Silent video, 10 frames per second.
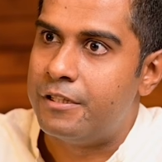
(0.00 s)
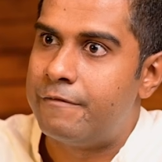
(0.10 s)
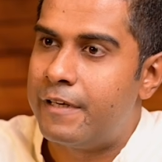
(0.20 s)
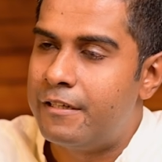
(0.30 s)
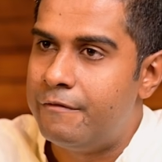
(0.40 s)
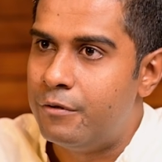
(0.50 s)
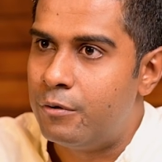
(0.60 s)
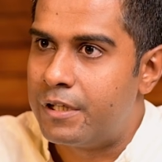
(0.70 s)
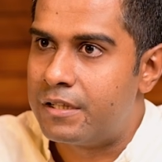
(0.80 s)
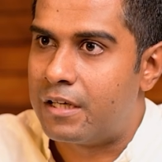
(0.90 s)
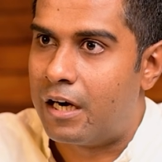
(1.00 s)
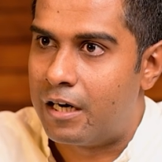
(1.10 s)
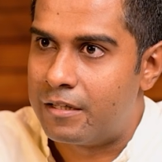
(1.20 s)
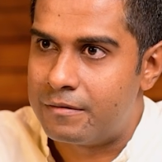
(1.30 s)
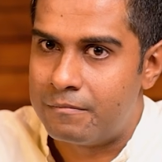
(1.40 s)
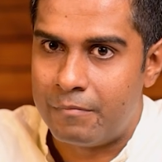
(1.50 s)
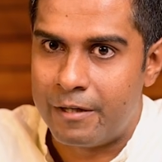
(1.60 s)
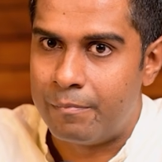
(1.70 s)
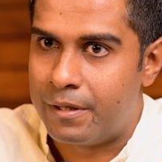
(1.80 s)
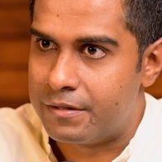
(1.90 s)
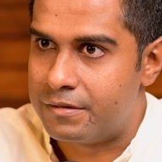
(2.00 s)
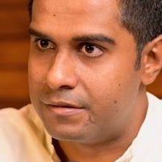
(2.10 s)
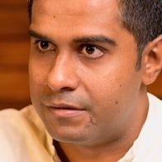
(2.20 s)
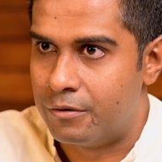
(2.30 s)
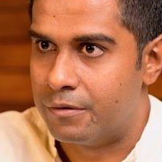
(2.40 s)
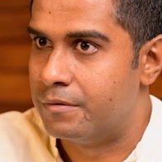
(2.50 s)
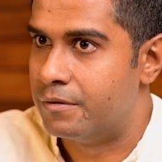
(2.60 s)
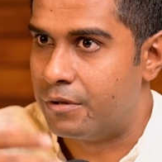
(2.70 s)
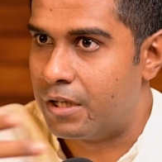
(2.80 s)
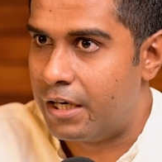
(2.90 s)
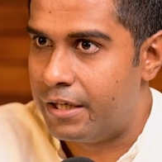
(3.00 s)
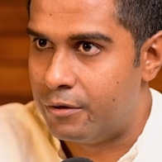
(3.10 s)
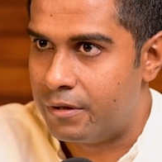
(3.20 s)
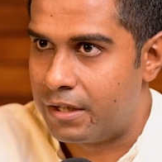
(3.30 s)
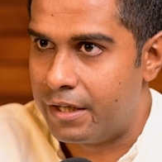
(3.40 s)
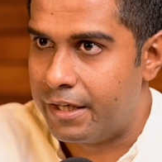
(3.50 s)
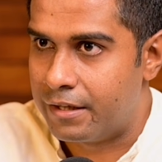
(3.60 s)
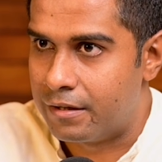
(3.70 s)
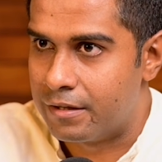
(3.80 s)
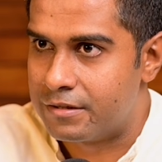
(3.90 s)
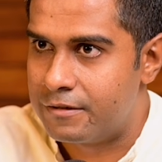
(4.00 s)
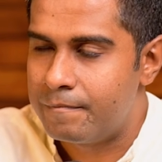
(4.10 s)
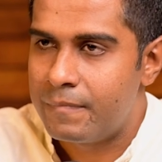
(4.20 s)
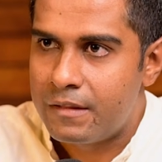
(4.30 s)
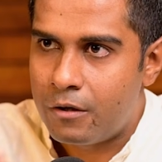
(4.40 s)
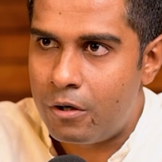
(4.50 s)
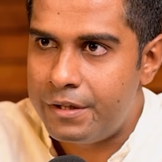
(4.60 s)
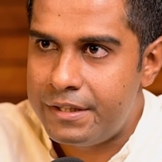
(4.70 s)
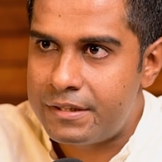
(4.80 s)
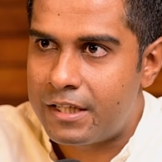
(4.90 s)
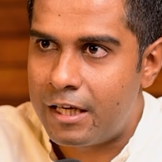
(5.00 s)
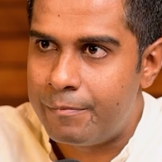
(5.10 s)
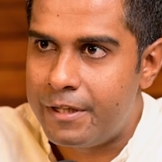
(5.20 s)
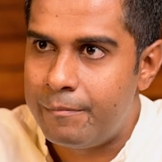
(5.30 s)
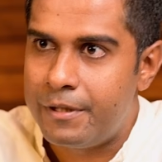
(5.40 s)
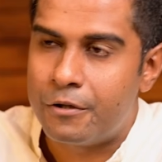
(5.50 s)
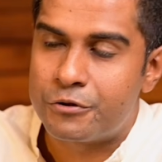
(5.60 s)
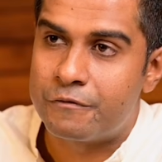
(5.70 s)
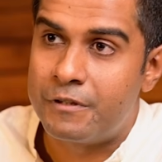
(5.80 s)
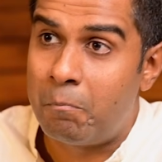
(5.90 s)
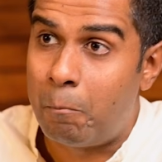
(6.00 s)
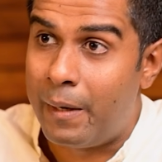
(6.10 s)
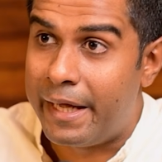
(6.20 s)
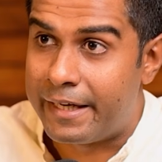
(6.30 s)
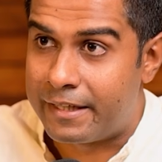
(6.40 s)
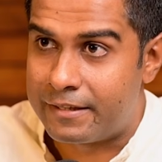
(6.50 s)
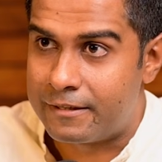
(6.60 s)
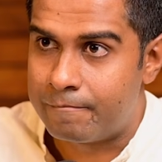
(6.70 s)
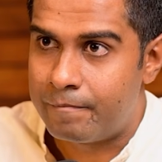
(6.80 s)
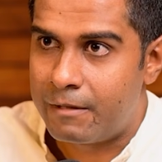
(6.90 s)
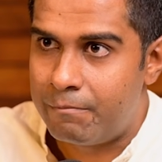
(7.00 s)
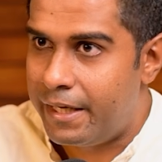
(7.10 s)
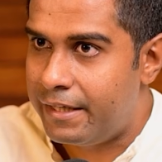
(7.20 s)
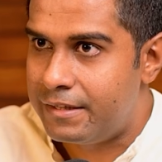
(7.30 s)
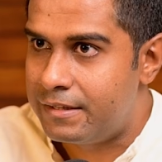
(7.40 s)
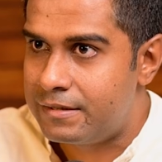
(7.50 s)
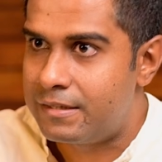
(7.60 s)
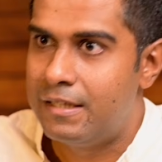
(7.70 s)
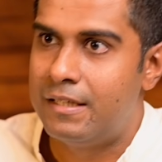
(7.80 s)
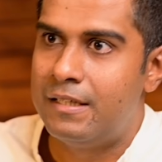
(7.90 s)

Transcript: in fact, if you look at heart bypass or cardiac arrest, all these are happening because of the plaque. Plaque is